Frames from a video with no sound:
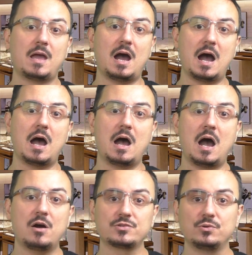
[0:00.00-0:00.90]

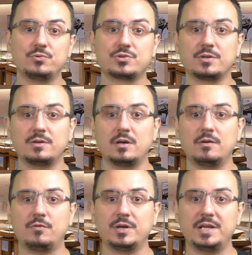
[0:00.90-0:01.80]
Our
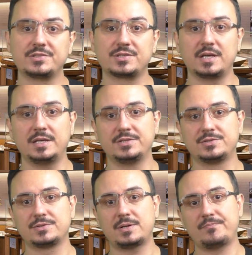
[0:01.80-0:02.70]
solution for this
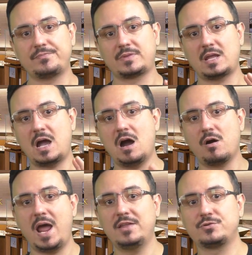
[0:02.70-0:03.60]
is
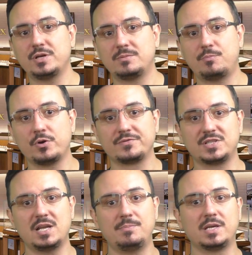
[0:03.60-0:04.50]
Our Android point of
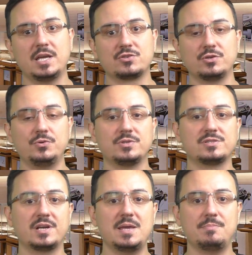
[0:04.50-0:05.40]
sale application
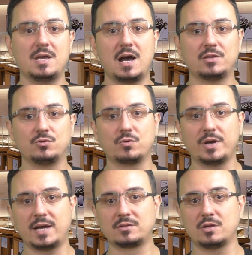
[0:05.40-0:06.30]
uses an API to
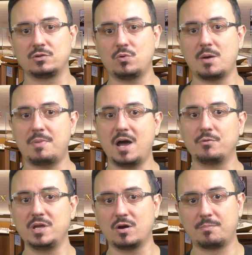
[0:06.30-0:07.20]
connect to our
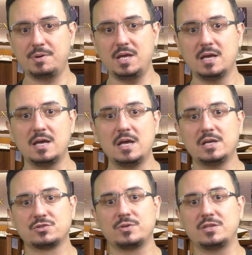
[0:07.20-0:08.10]
Pyro ERP
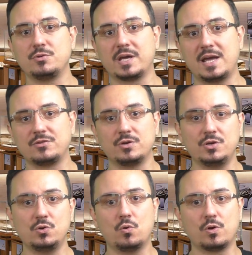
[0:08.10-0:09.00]
so that you can enter
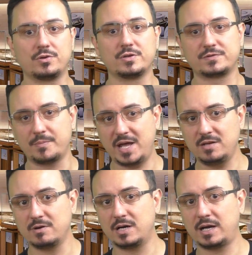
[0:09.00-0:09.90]
new orders from
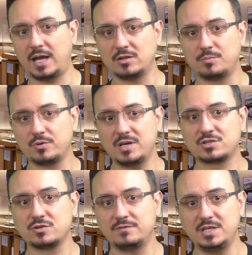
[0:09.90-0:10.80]
anywhere and the
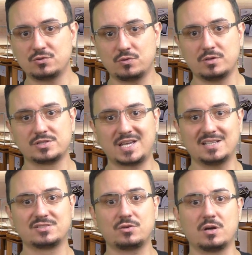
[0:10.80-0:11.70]
production of these orders
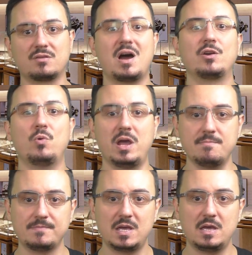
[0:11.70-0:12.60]
can start right away.